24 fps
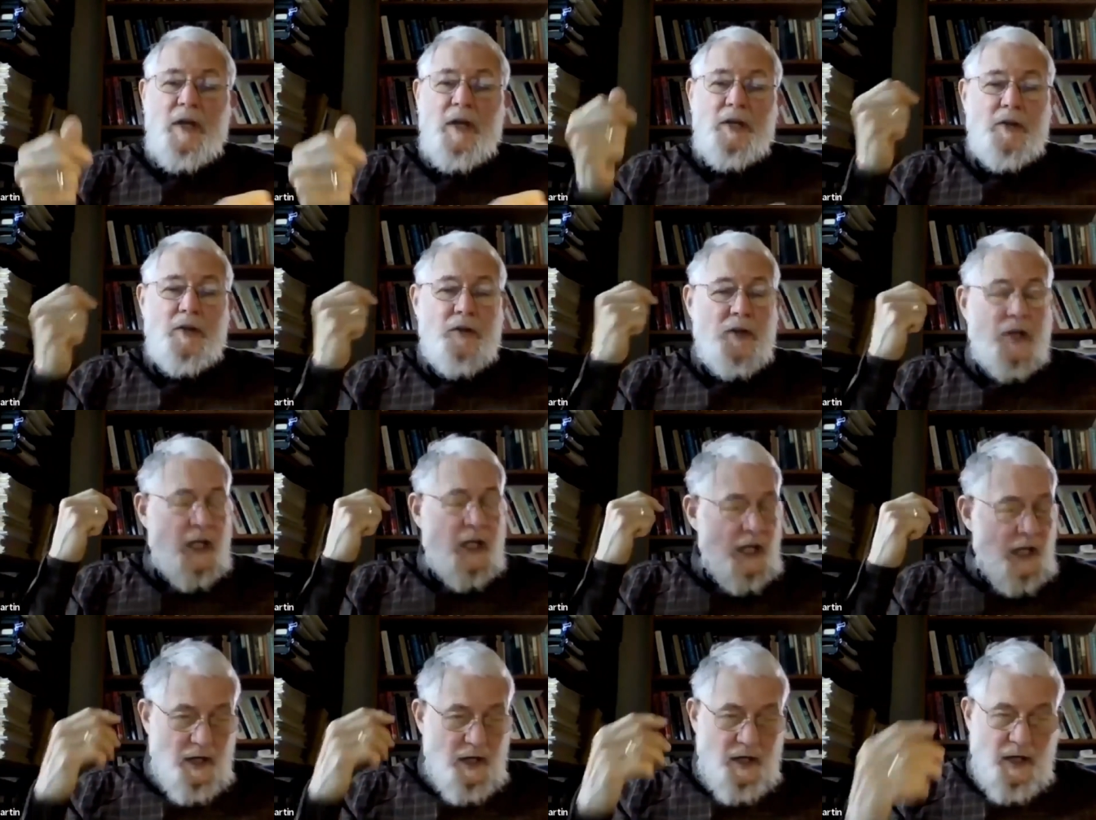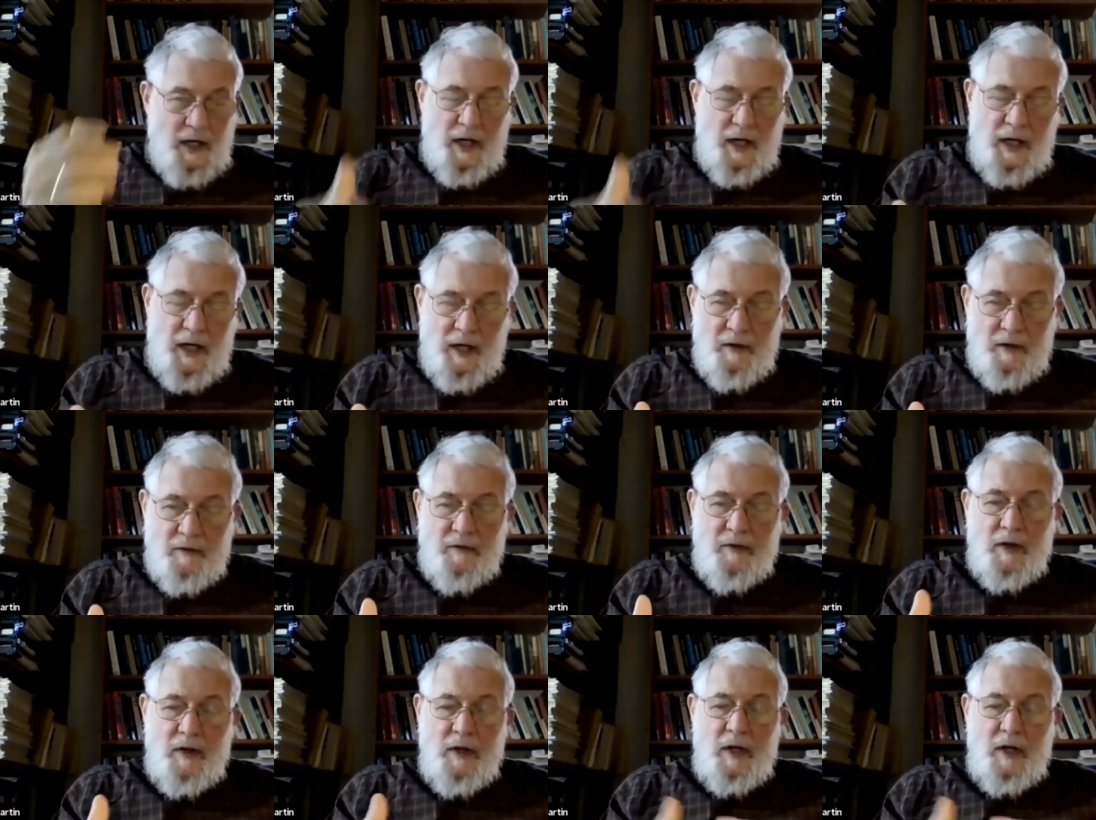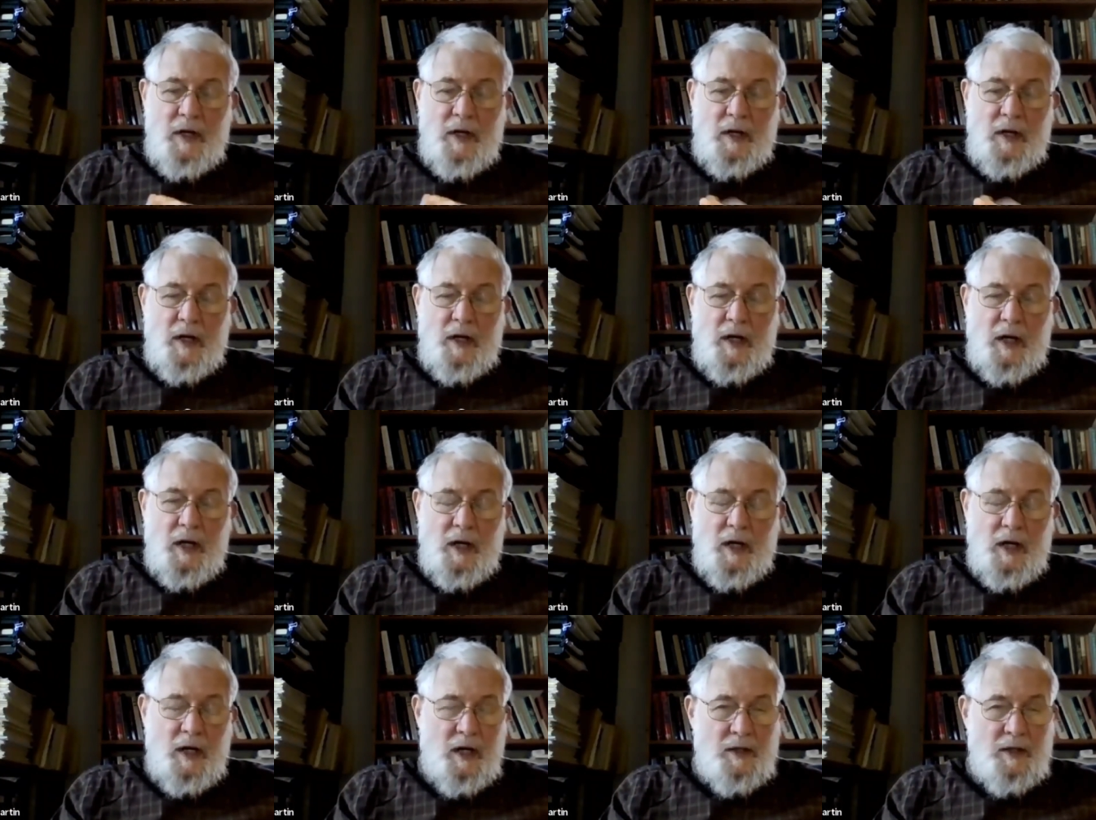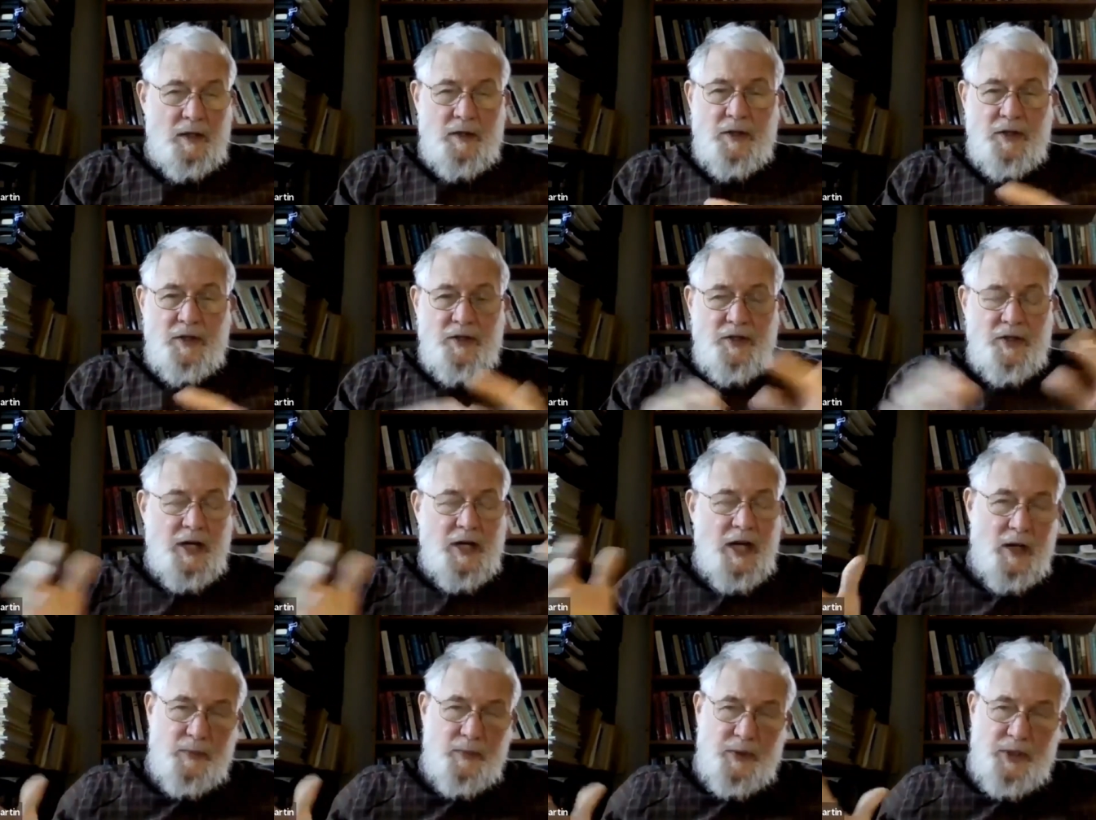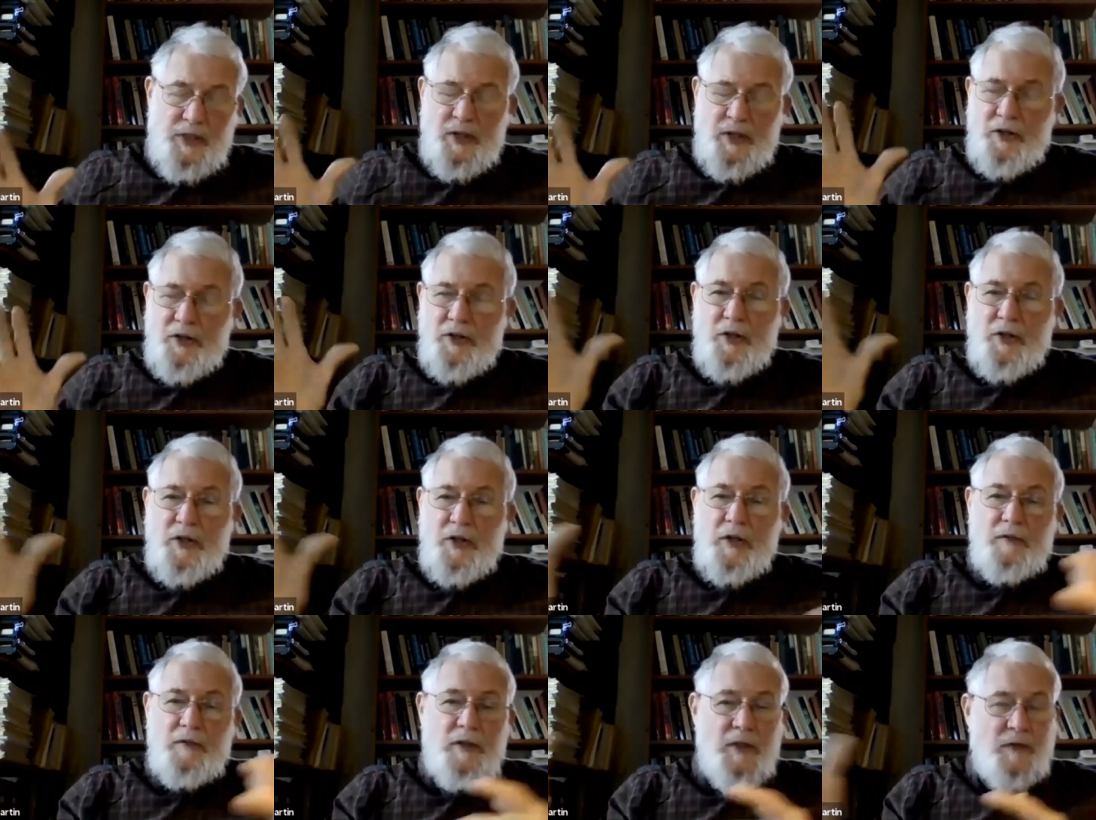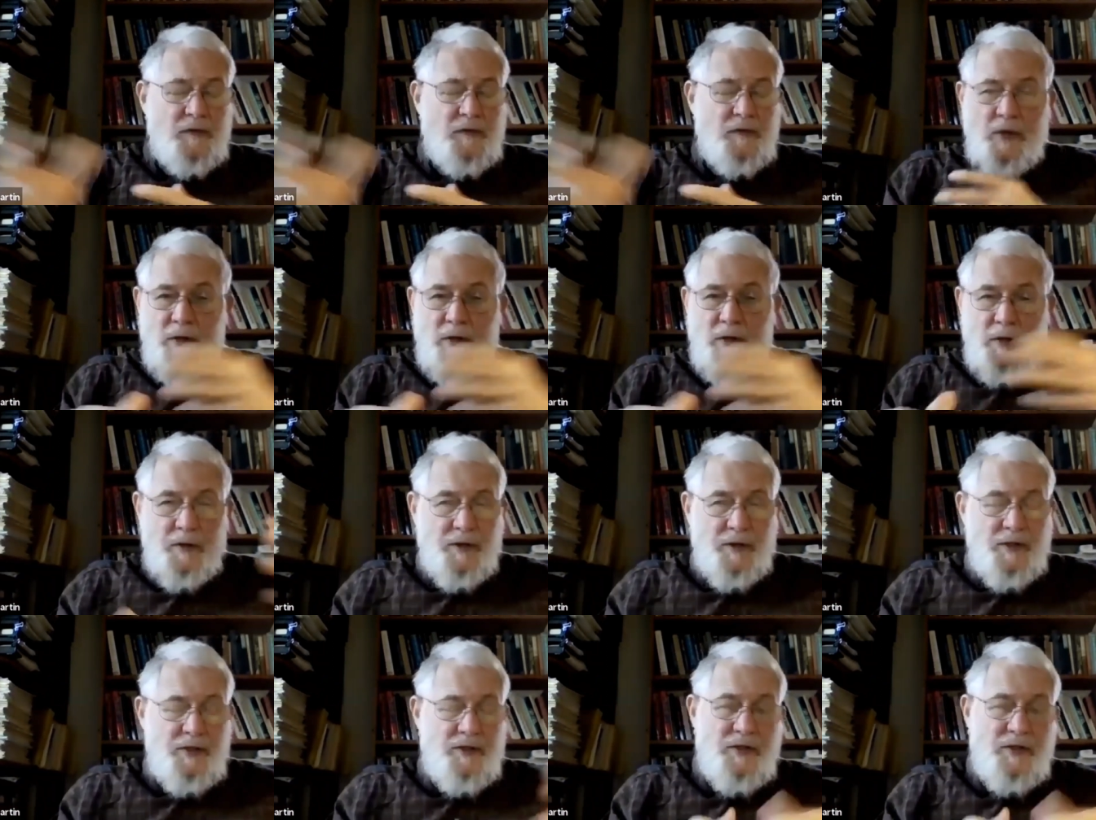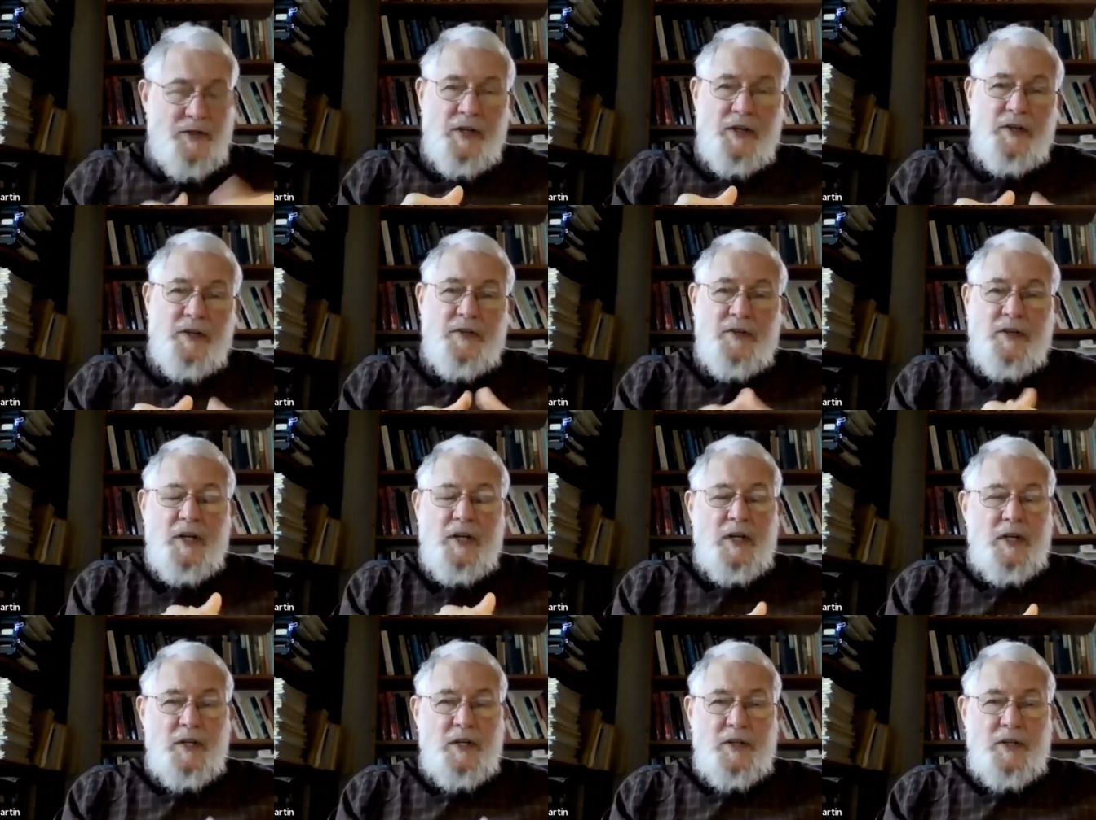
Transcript: You can't have uh, this competition of different currencies.